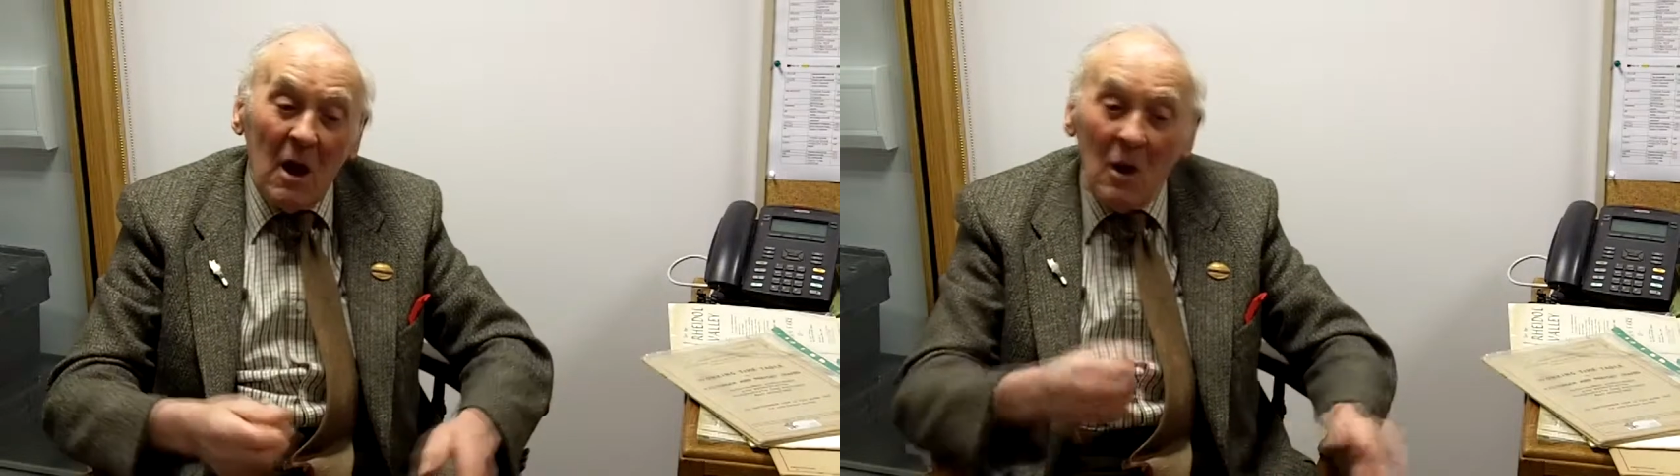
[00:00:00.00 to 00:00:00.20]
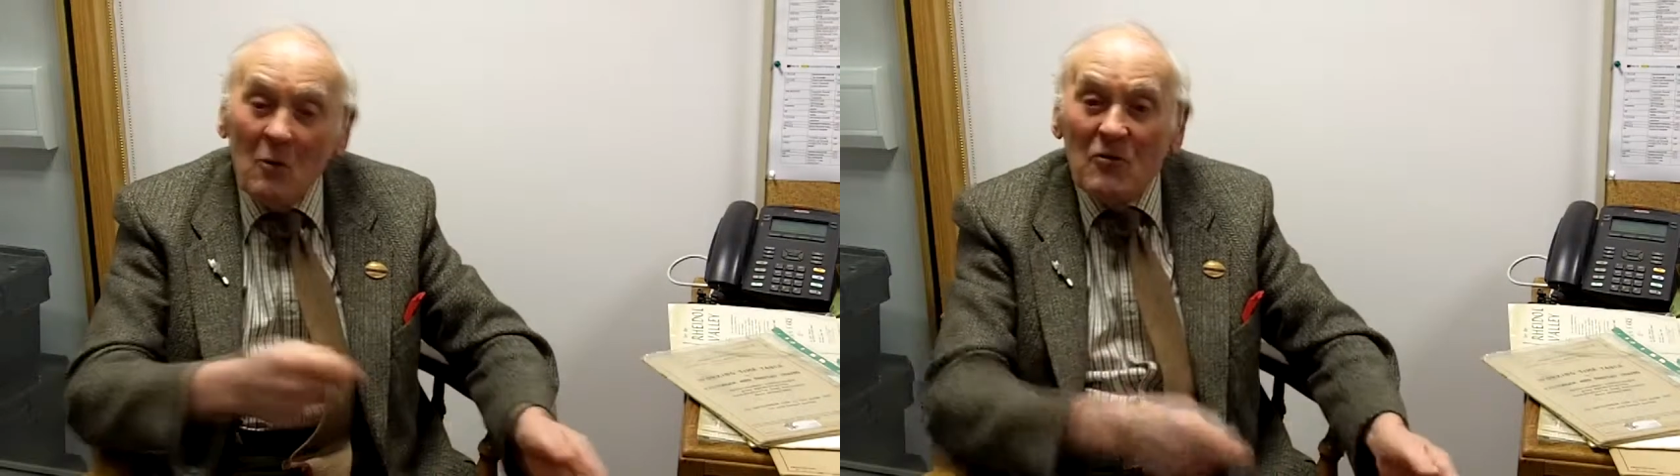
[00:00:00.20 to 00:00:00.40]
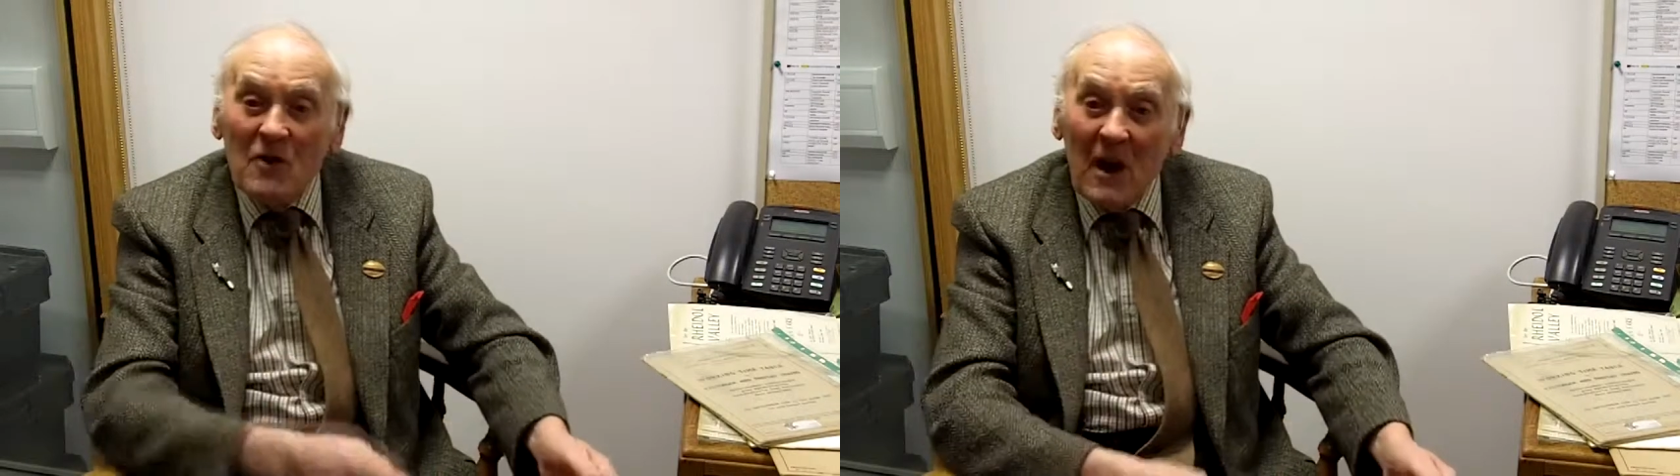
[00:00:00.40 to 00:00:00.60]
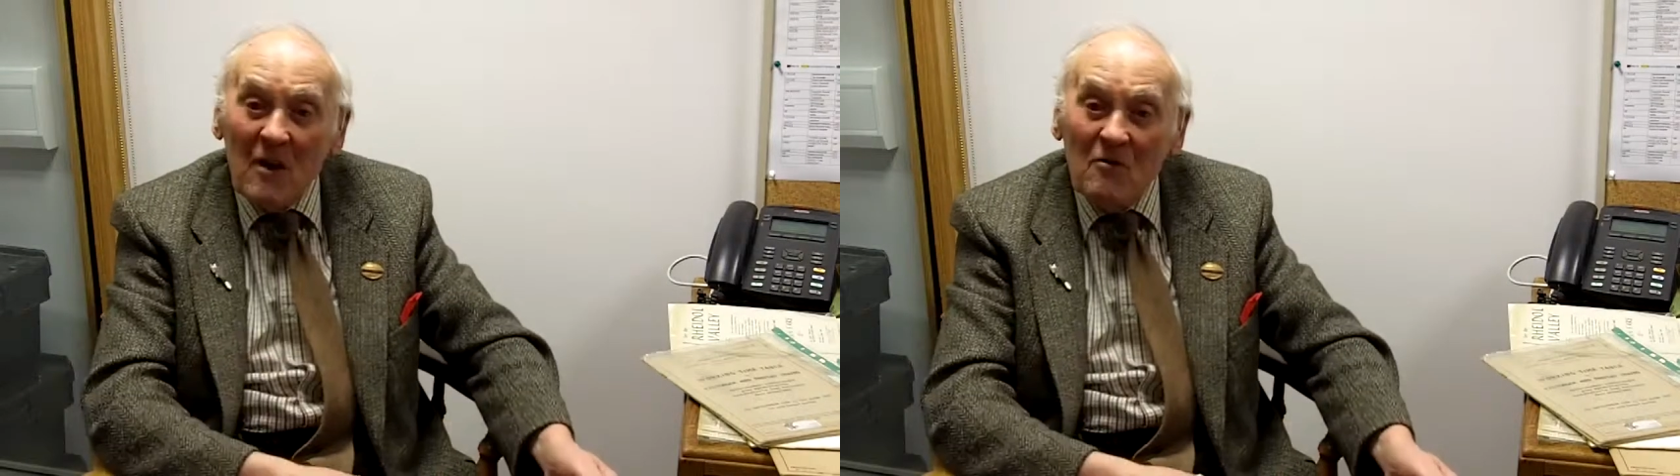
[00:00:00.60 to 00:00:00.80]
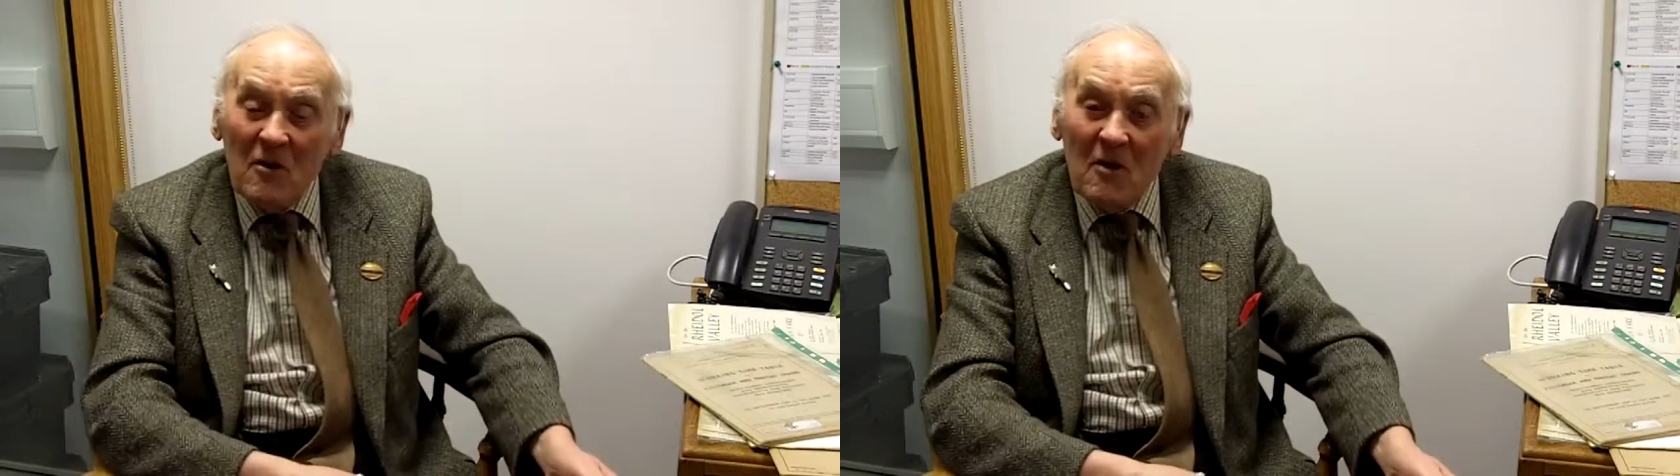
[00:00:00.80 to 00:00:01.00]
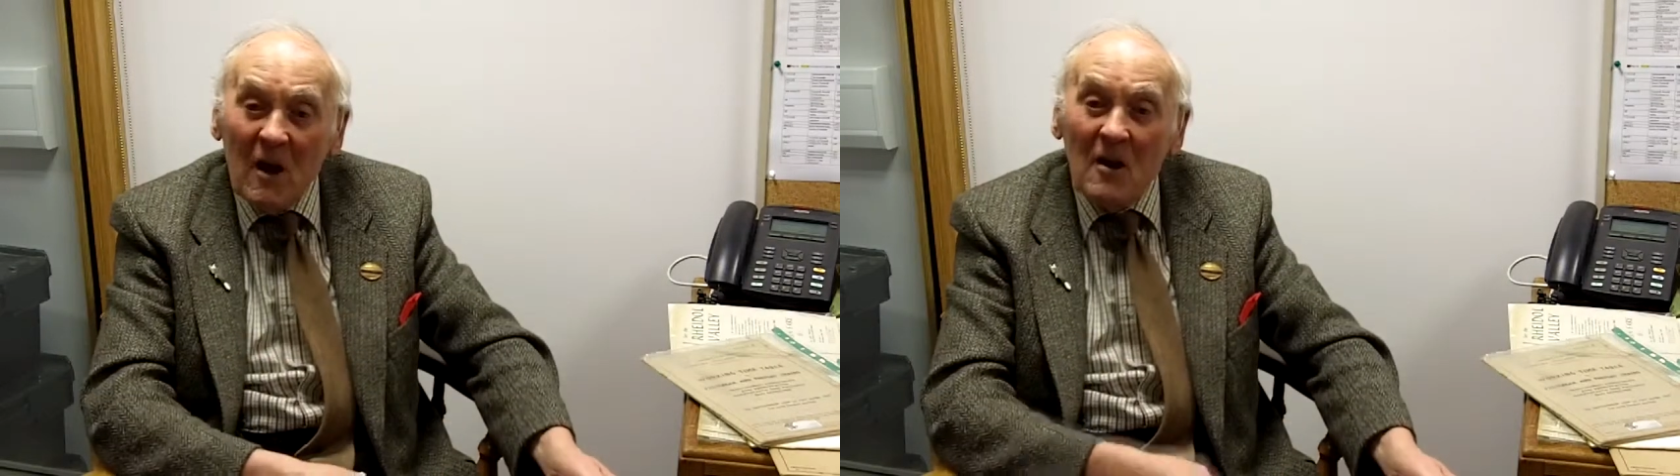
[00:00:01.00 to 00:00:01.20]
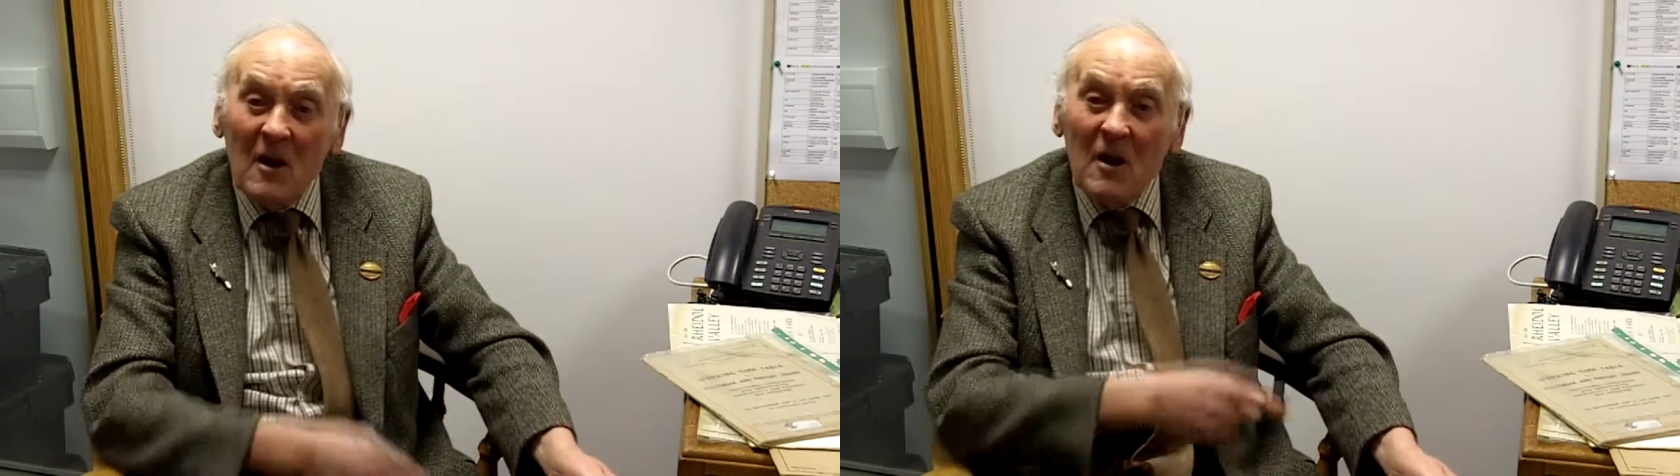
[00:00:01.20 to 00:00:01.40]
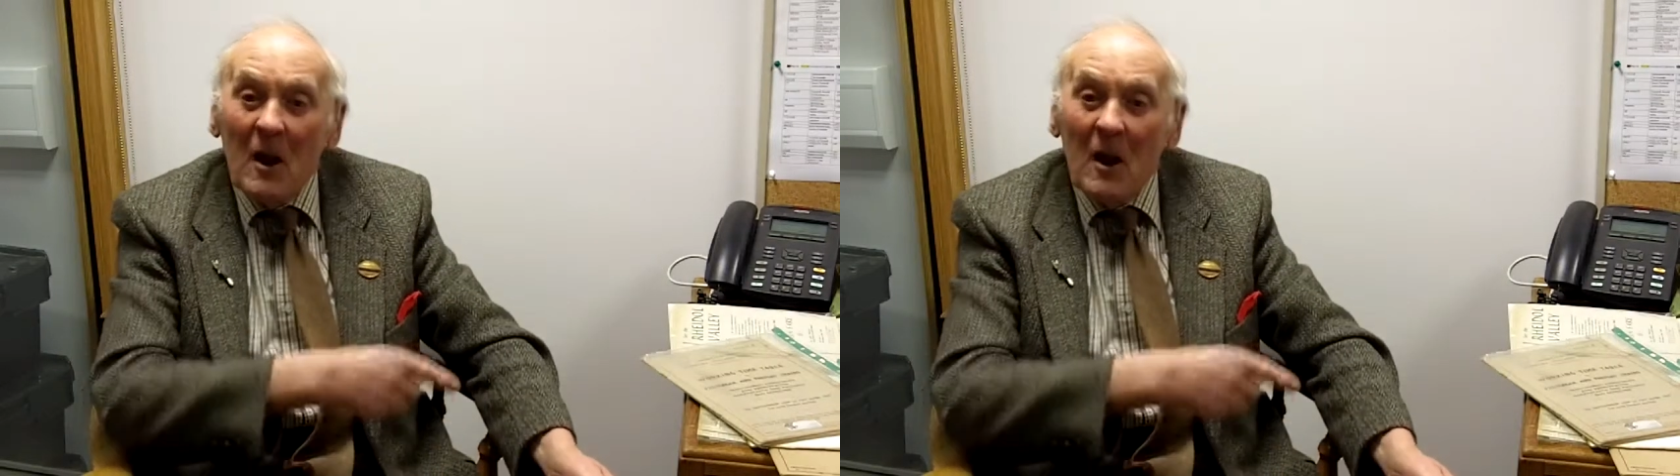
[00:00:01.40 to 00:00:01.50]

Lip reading: use the engine then that